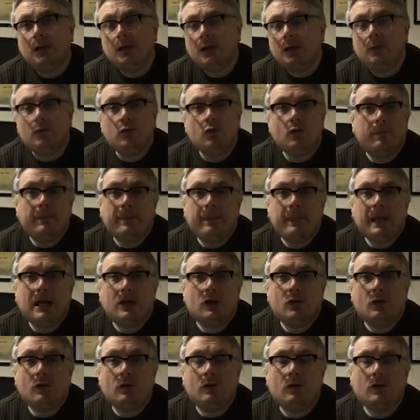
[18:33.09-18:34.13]
who's opened their
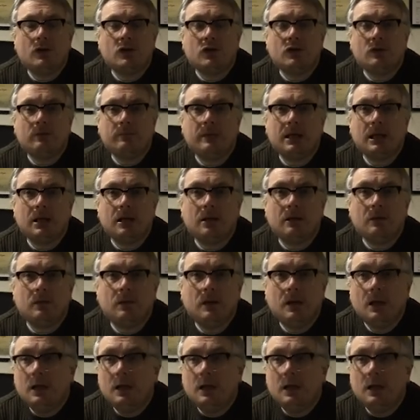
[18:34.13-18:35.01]
doors somehow